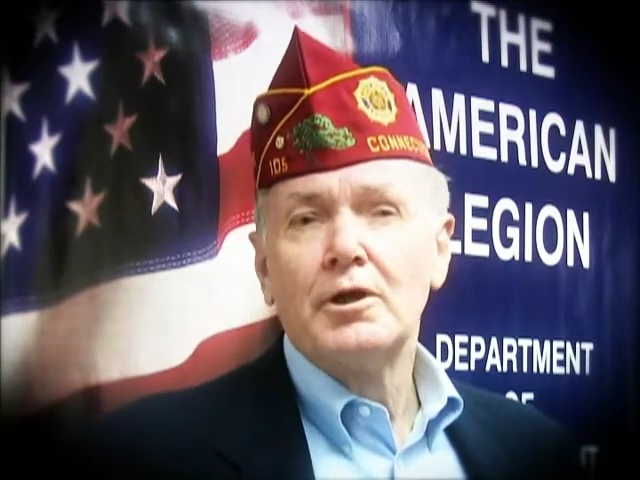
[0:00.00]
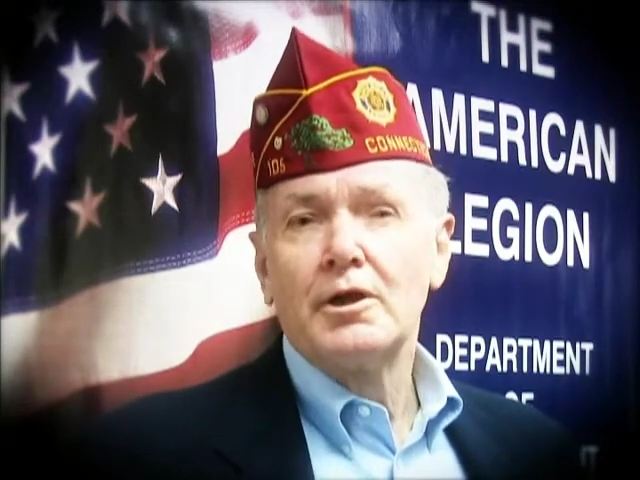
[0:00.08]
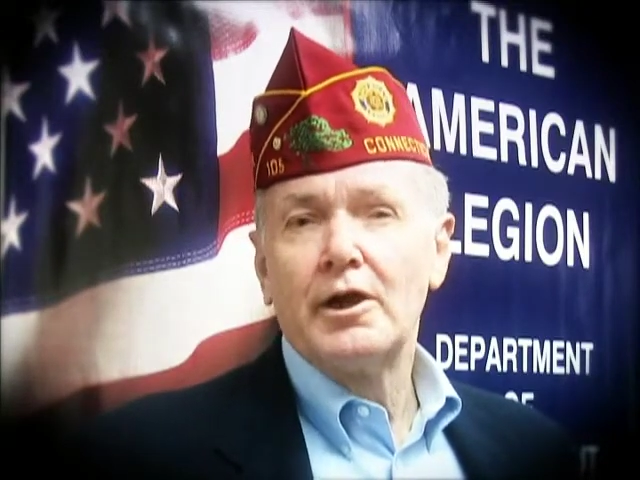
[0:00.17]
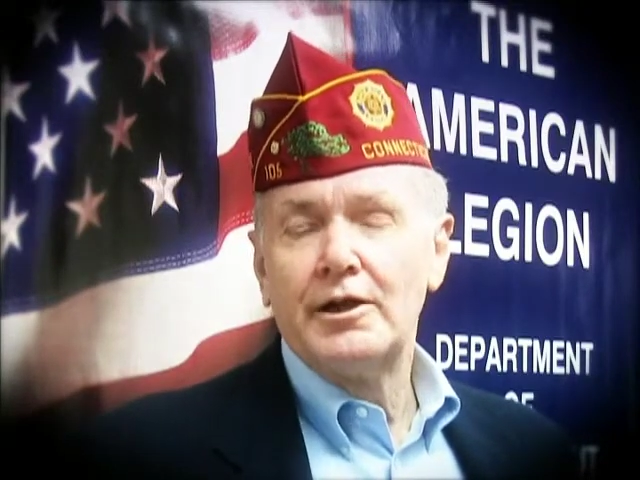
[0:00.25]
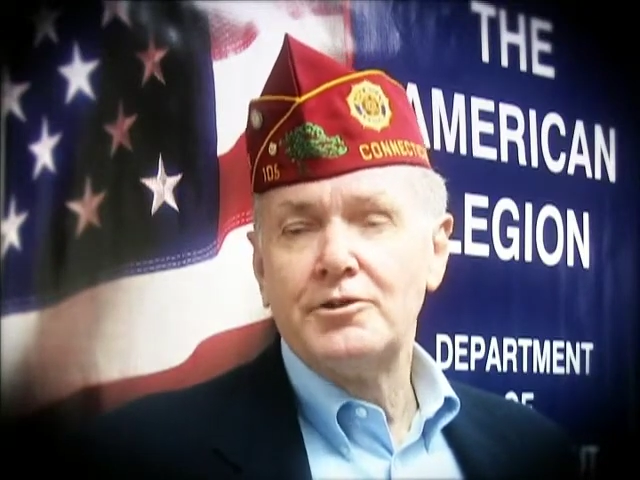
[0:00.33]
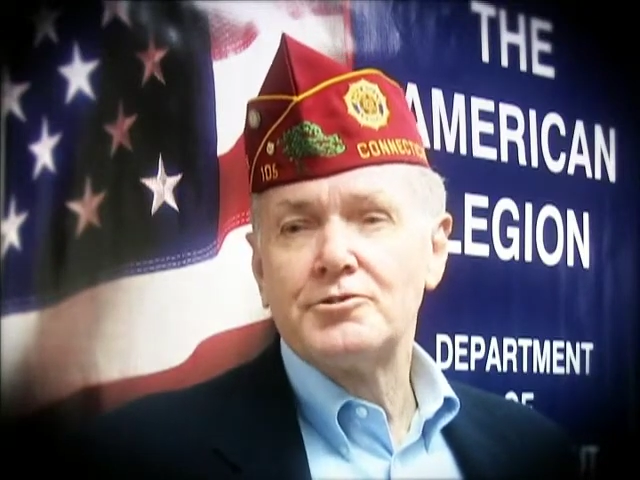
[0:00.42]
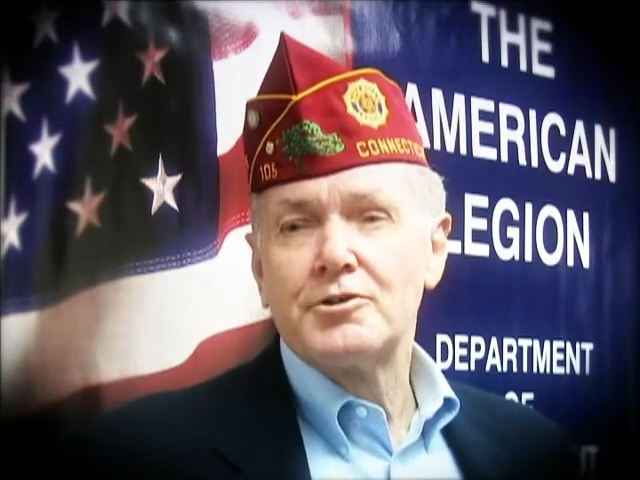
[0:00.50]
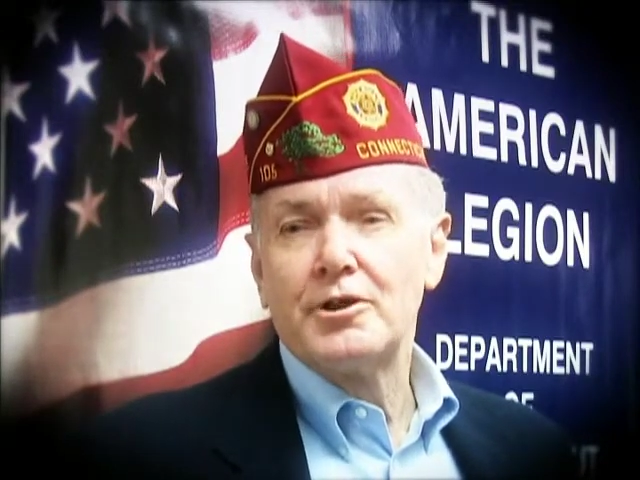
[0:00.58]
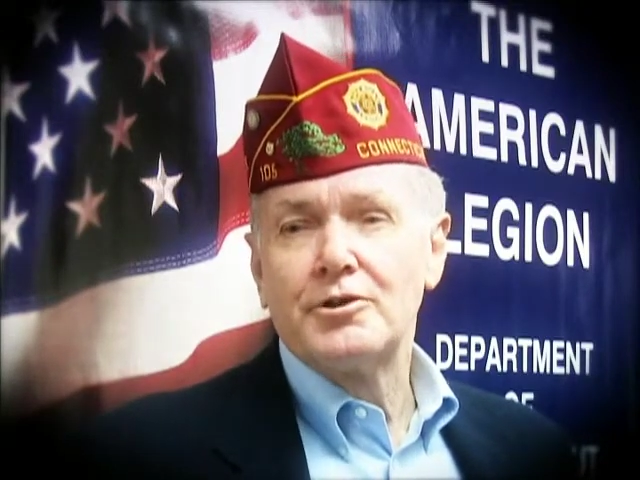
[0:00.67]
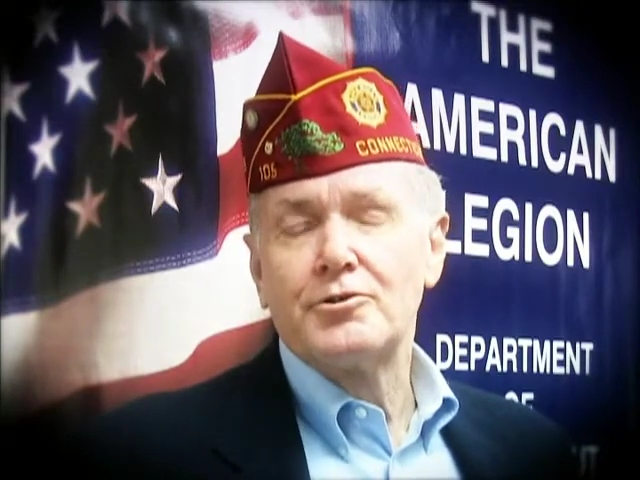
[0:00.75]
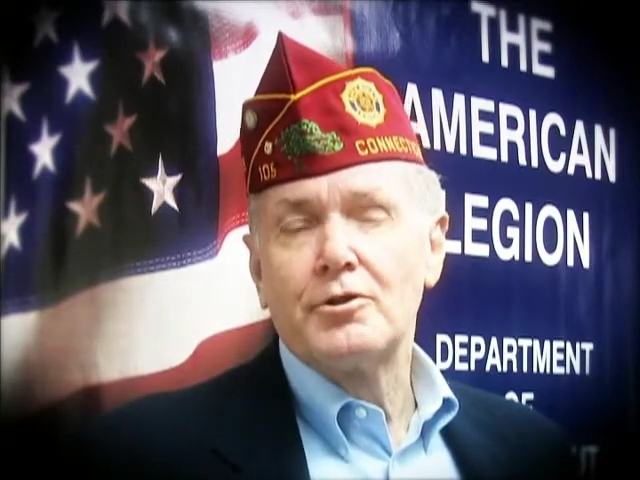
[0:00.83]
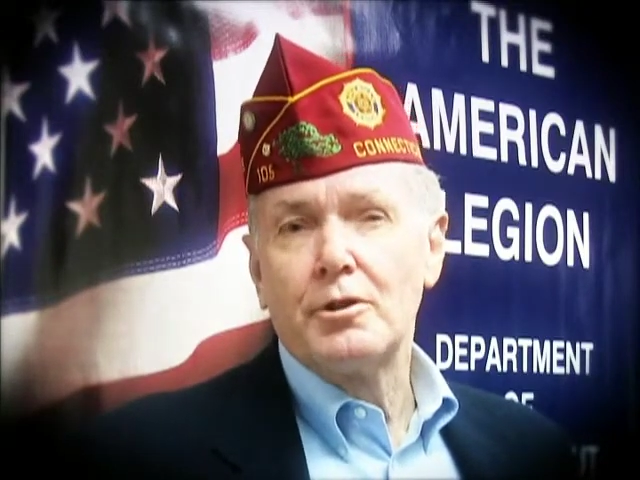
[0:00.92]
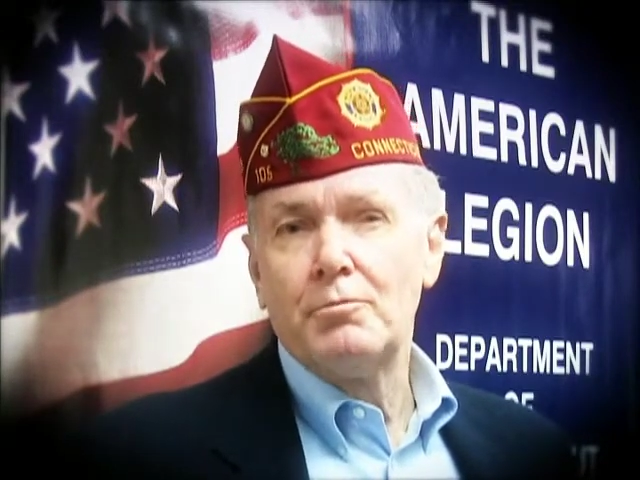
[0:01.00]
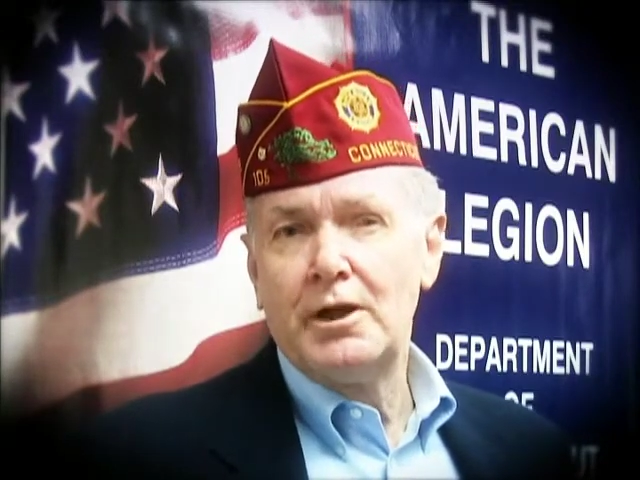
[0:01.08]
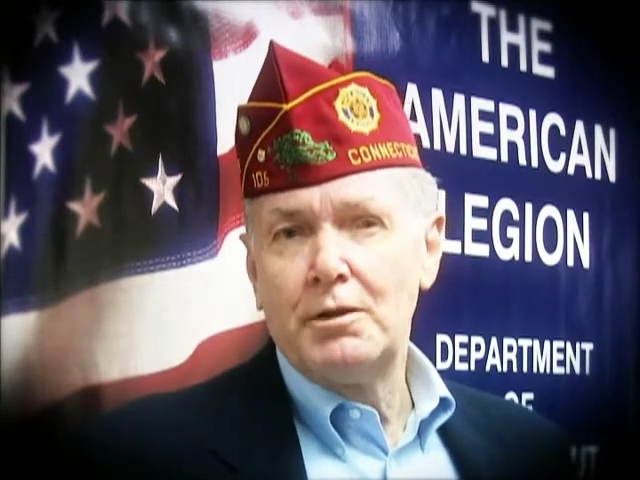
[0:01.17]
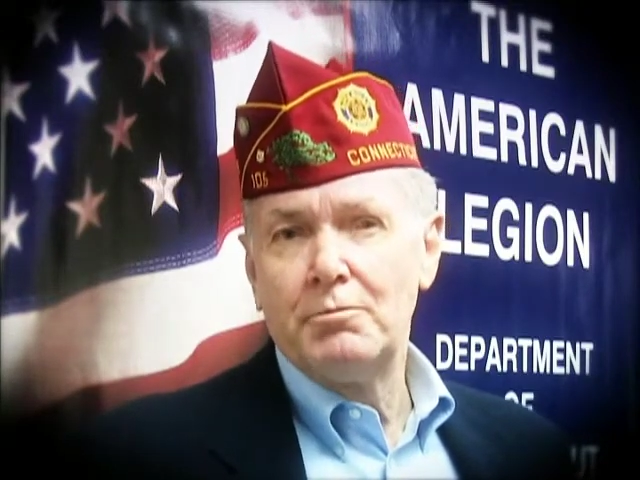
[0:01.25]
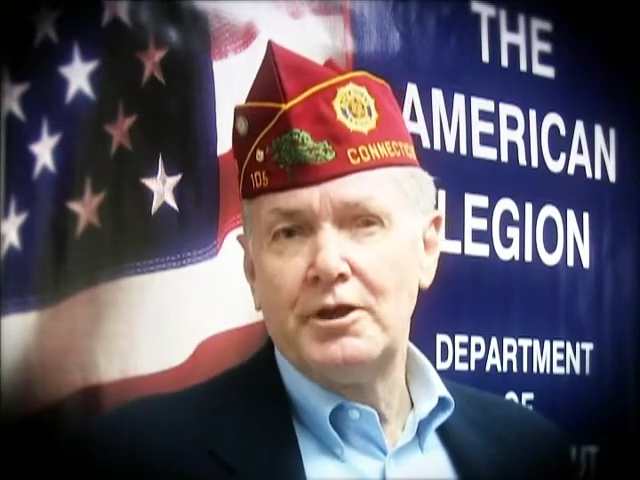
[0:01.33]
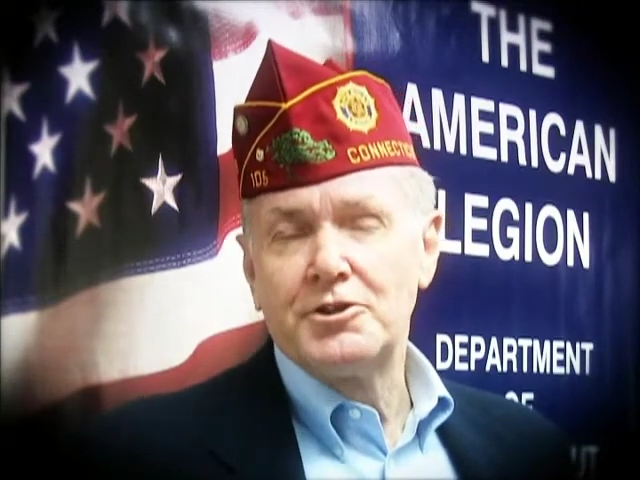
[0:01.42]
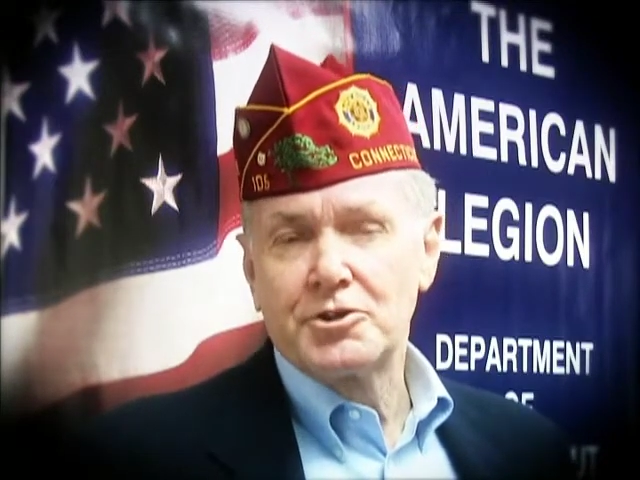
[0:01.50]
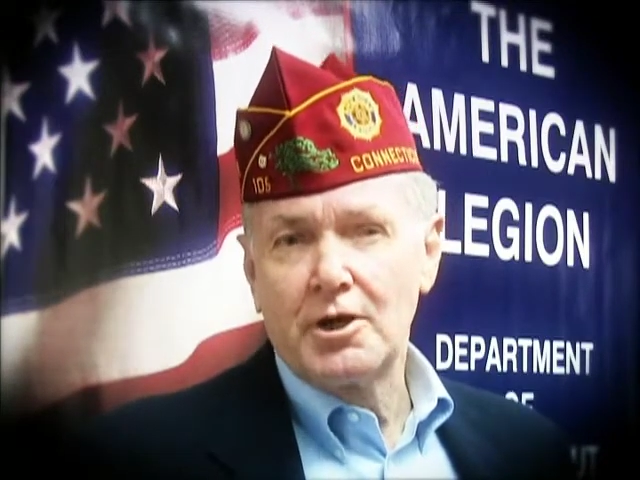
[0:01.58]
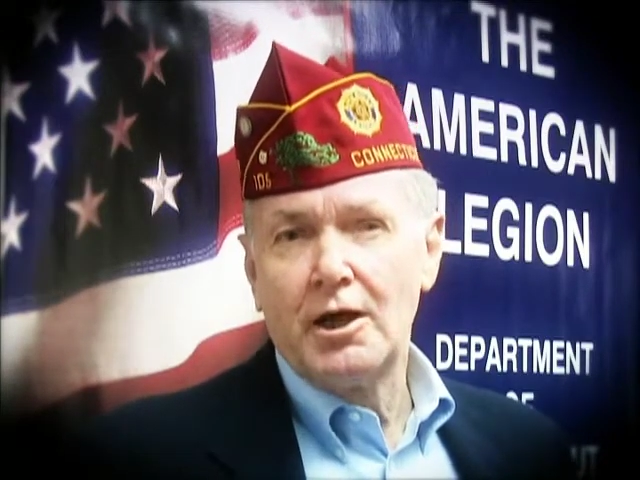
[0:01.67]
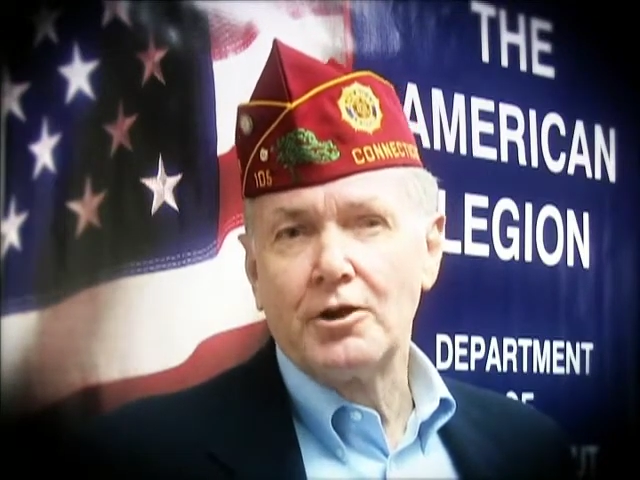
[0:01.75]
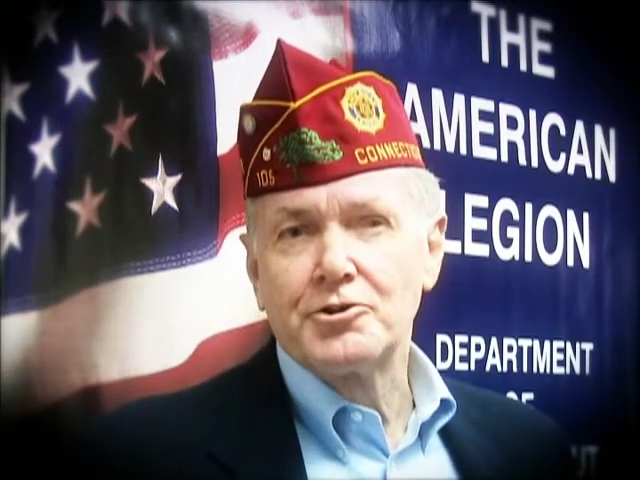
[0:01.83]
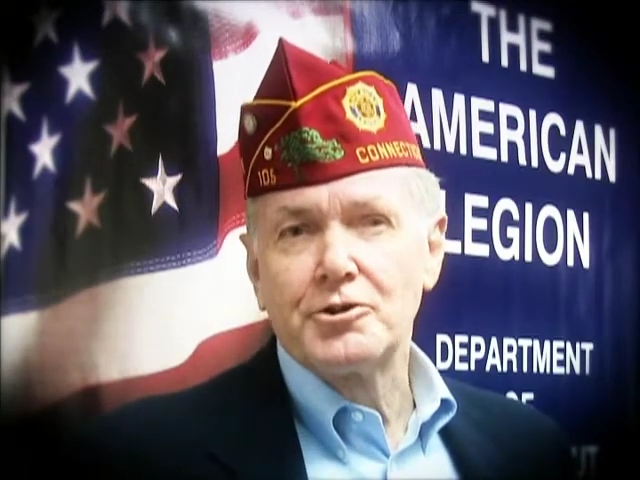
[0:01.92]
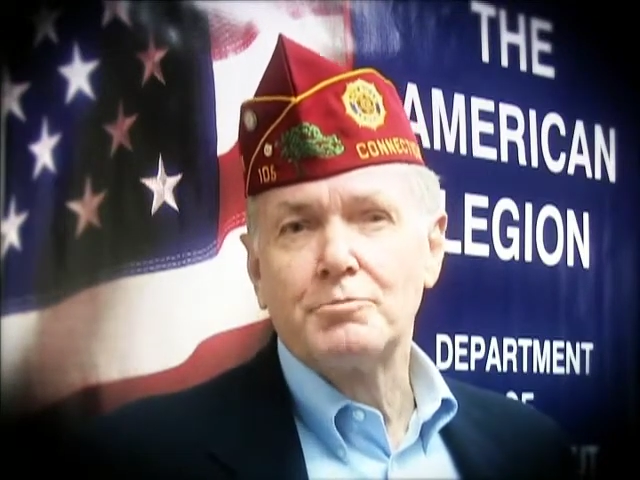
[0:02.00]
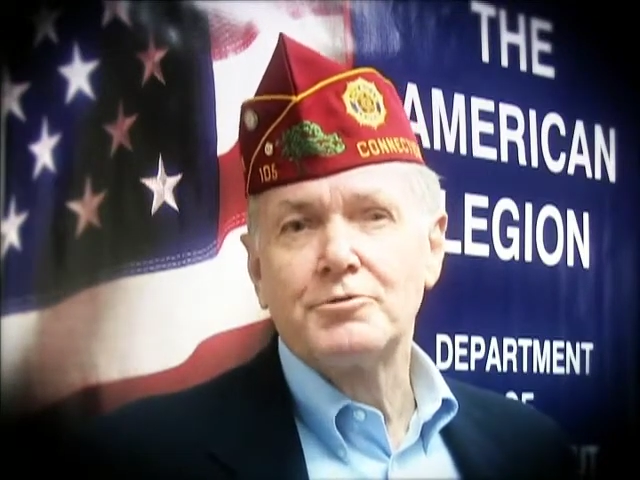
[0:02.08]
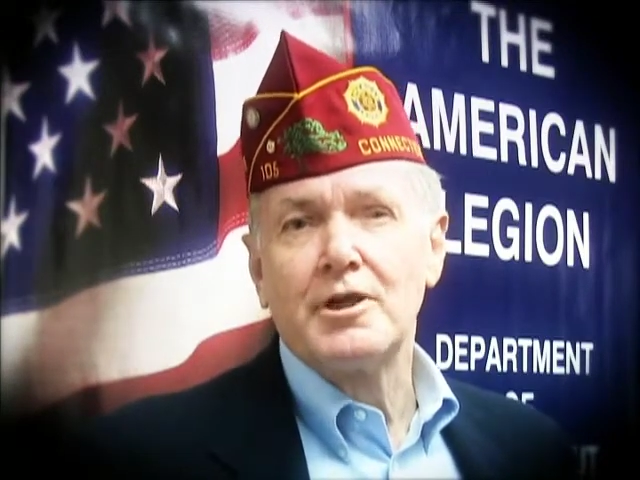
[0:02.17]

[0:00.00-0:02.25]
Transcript: guidance us to the many, many scholarships